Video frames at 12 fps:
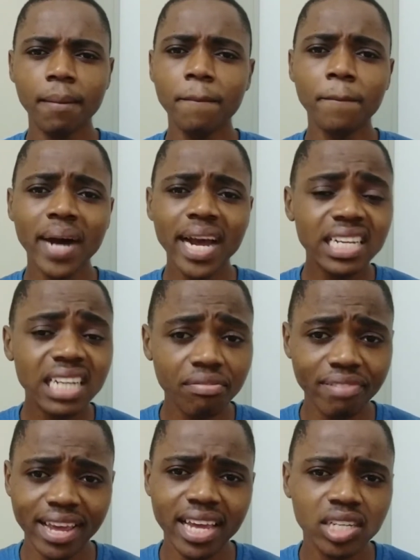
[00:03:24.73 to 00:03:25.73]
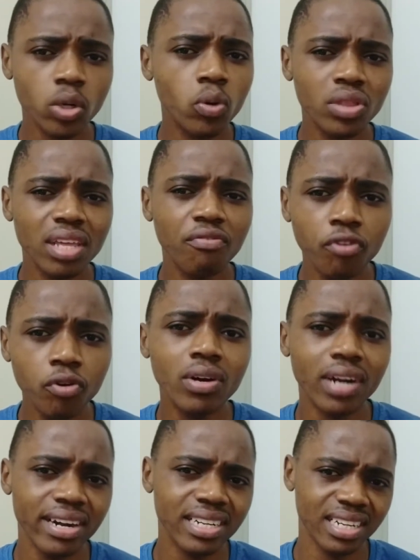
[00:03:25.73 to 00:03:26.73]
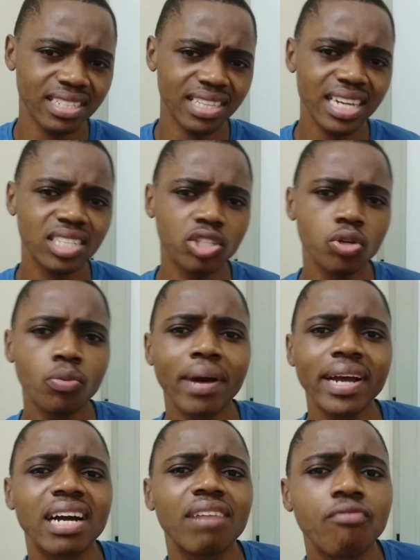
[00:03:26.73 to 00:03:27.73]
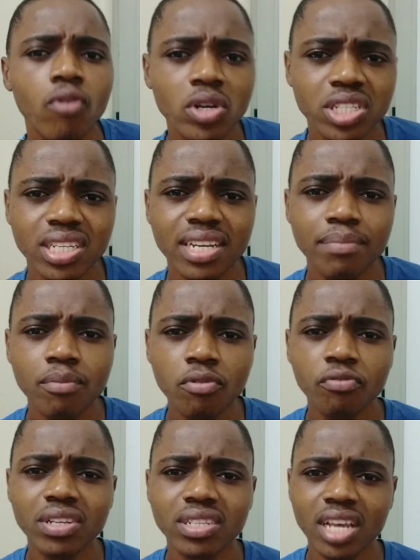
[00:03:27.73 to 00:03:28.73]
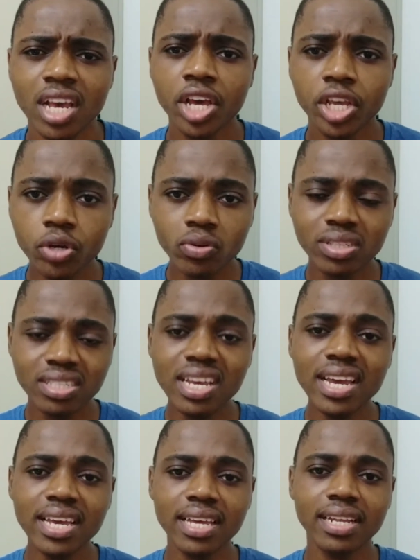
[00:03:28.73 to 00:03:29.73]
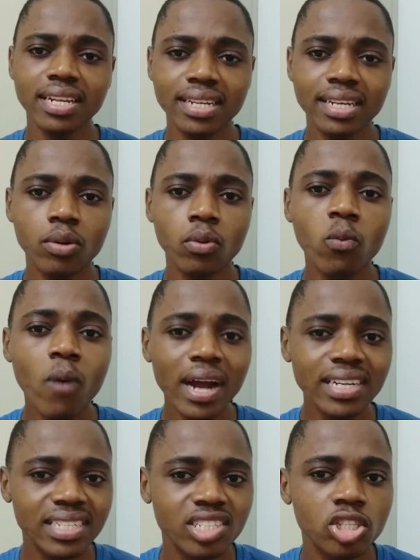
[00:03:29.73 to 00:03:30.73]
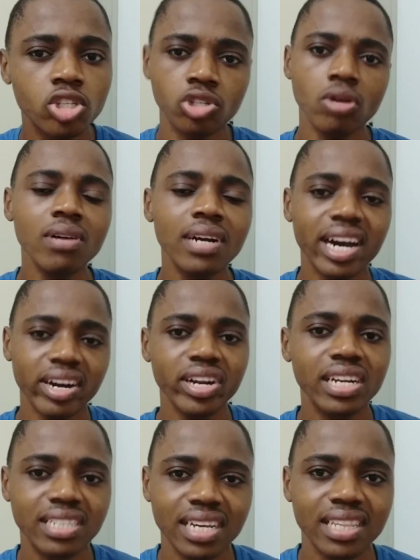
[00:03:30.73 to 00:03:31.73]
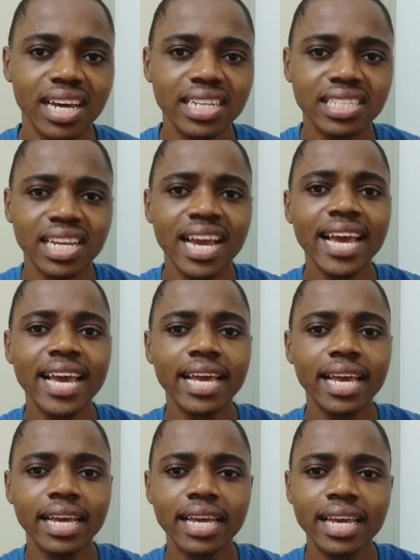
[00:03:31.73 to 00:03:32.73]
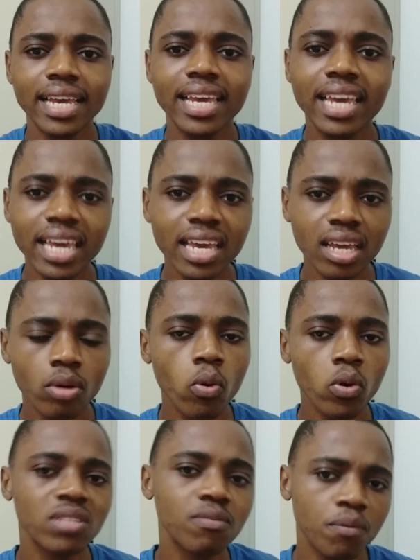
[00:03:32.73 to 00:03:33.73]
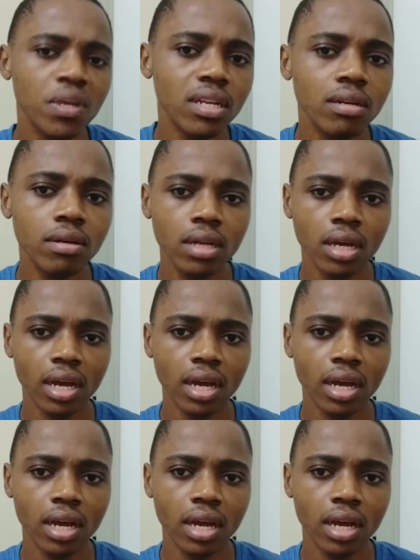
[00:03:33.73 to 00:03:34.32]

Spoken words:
might have heard, or the few characters that you might have watched in movies, you see what strong character that he was being